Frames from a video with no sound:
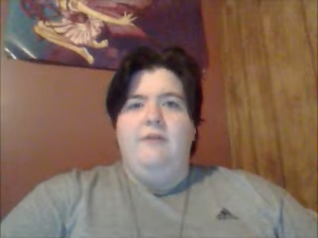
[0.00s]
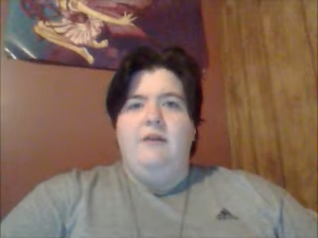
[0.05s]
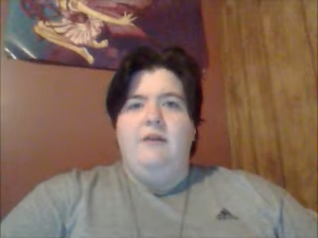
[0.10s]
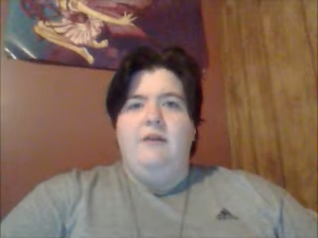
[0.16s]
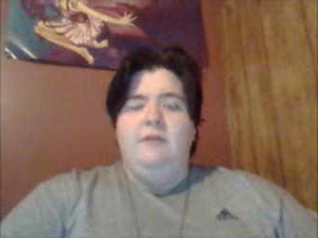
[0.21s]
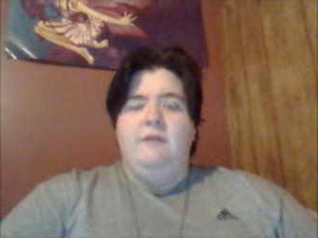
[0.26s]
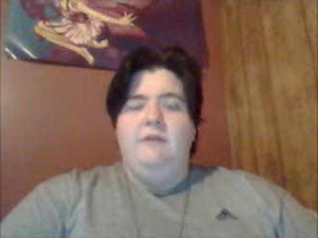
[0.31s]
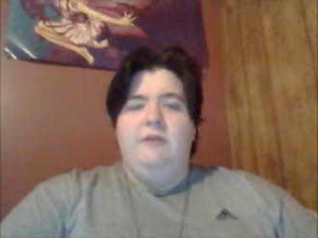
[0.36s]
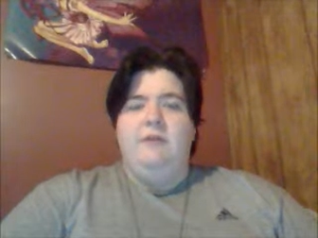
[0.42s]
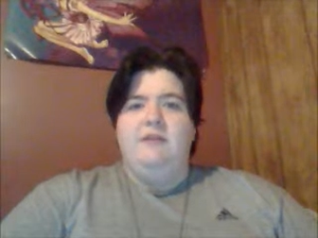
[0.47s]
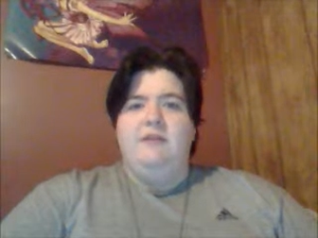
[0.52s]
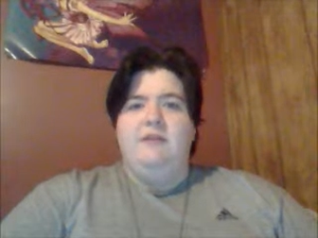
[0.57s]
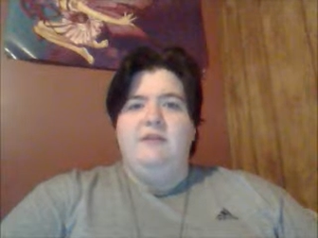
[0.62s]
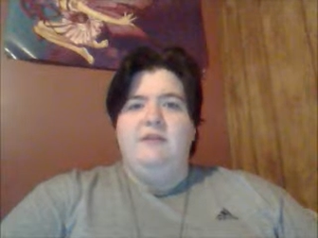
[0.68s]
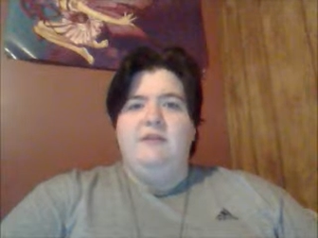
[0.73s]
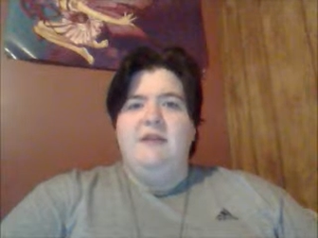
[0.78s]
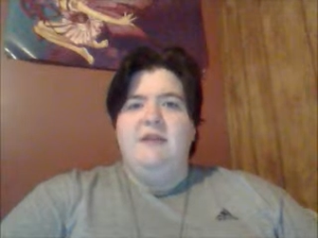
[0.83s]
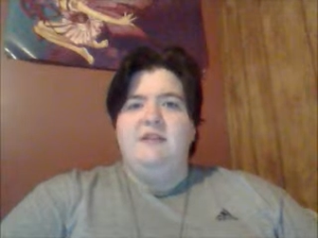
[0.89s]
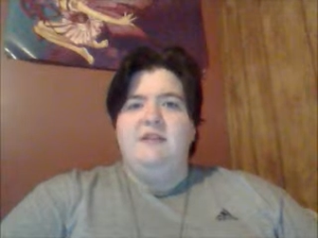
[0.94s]
and completely
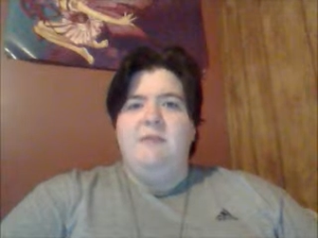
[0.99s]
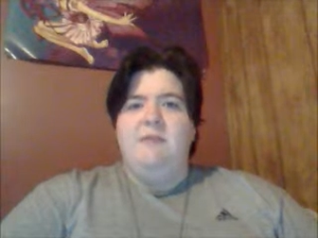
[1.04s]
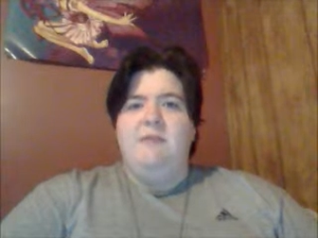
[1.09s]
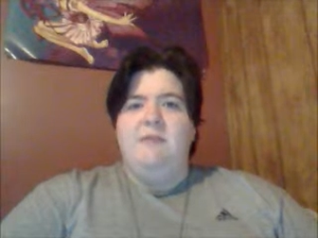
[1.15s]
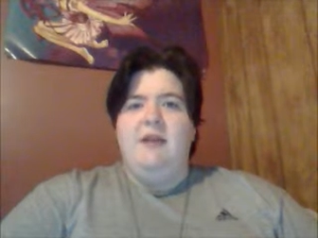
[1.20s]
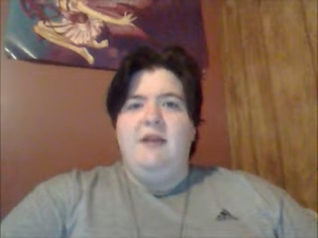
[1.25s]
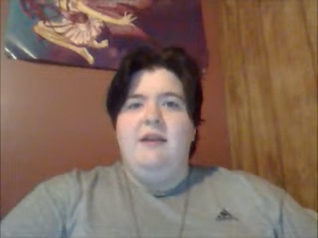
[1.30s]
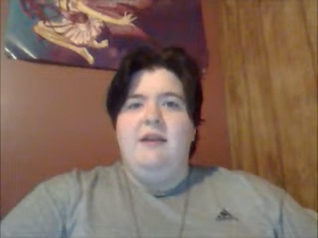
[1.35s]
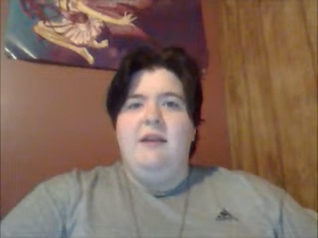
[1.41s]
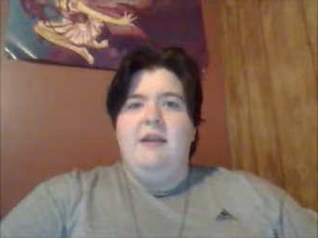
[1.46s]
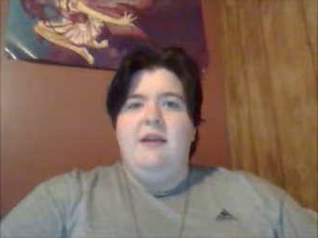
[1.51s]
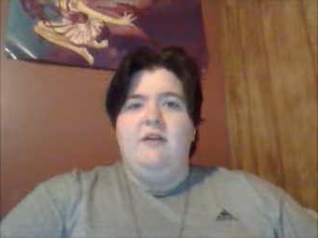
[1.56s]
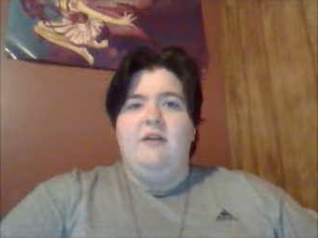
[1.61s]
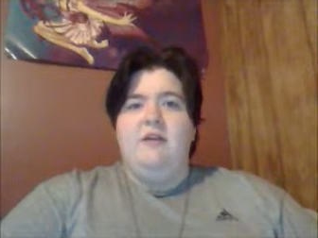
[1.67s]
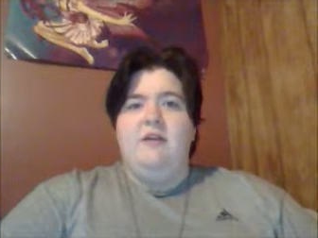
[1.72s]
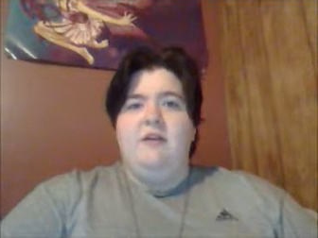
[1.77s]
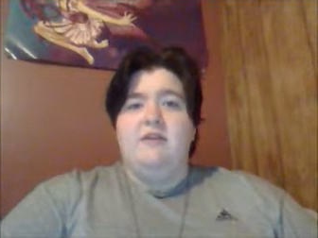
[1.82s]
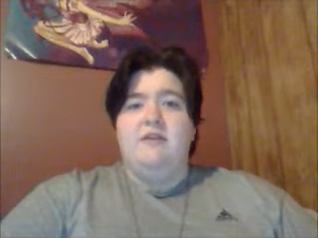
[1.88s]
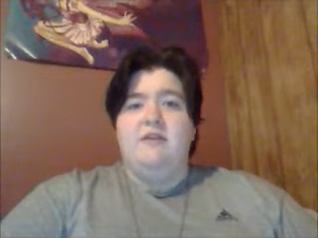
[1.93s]
decimated
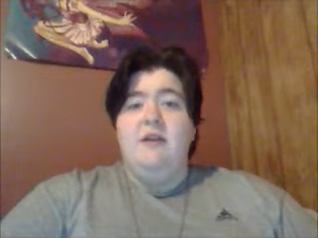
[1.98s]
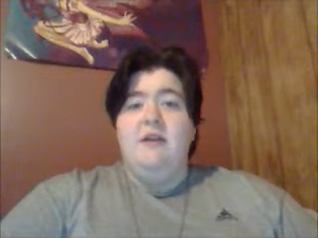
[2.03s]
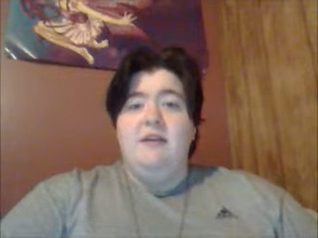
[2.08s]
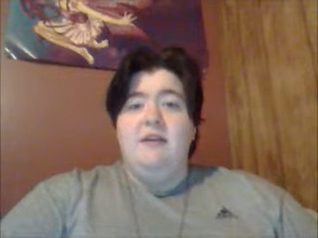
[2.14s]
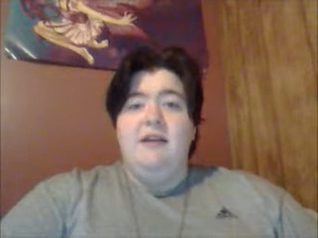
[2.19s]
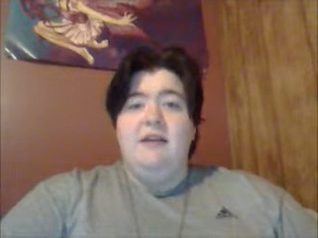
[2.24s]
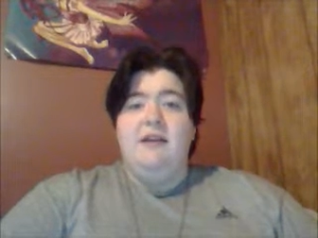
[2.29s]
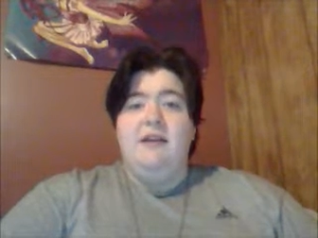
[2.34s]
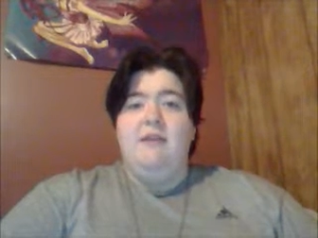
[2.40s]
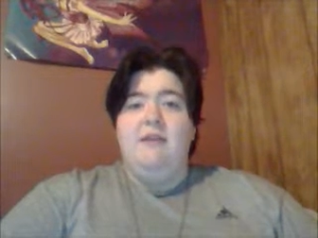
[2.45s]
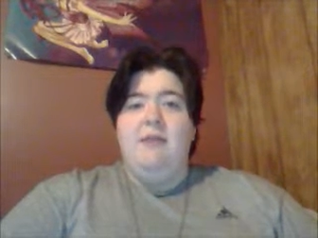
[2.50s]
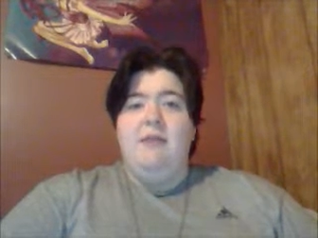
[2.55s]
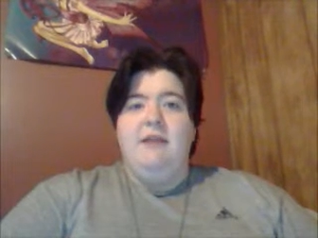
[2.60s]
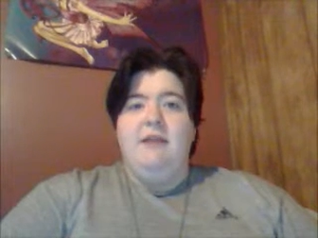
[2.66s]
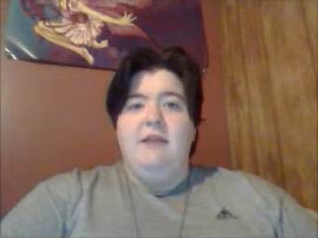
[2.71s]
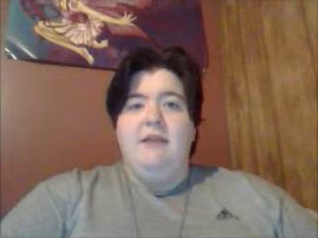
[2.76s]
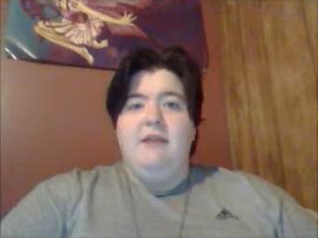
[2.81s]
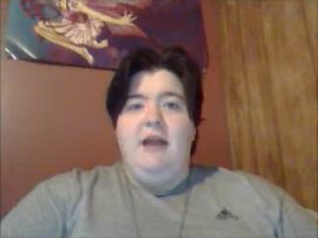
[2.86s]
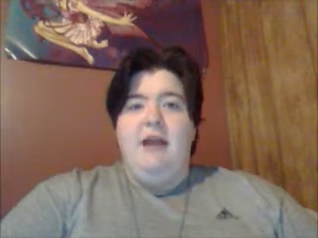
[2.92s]
areas, taking
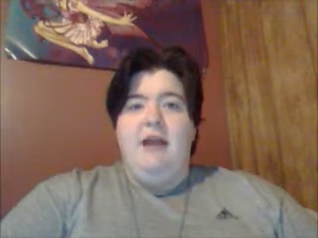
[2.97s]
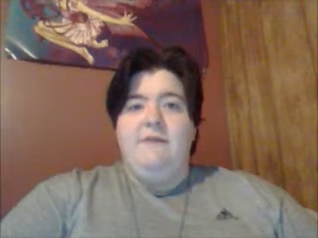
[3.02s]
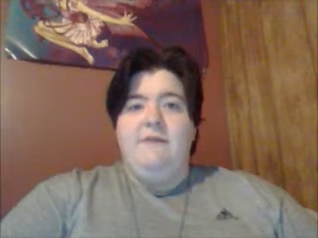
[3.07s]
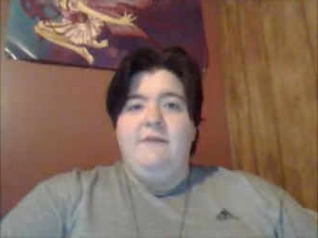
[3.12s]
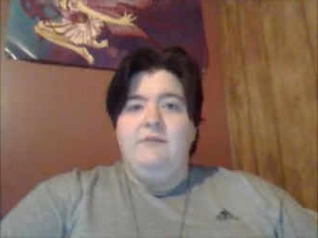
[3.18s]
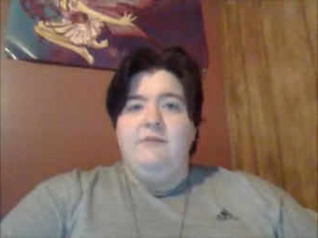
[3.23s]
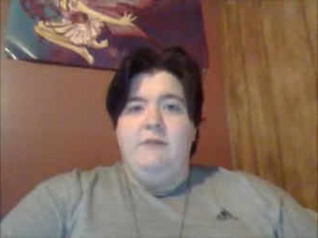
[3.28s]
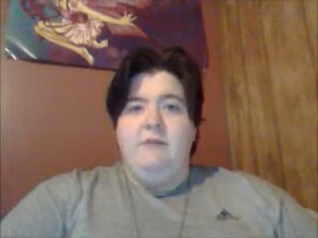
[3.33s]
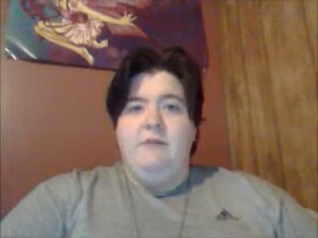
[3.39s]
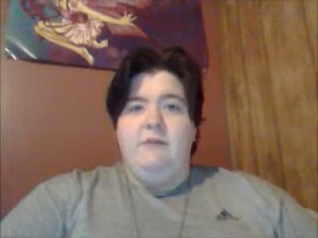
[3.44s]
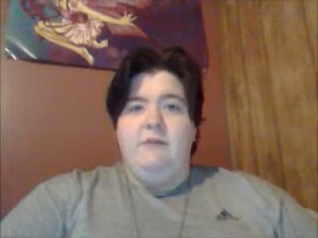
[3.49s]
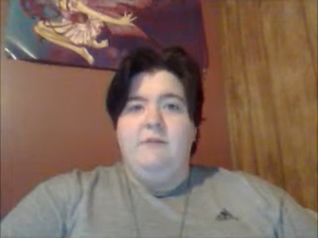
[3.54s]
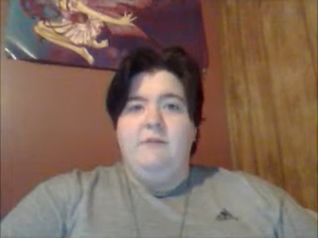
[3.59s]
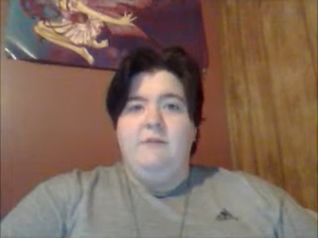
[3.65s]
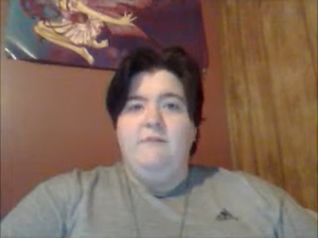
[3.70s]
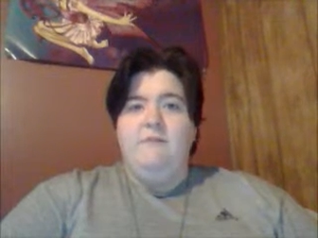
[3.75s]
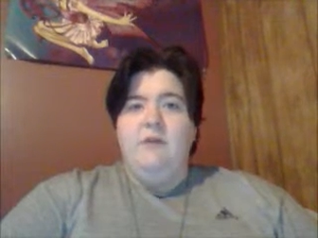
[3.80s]
many lives with it.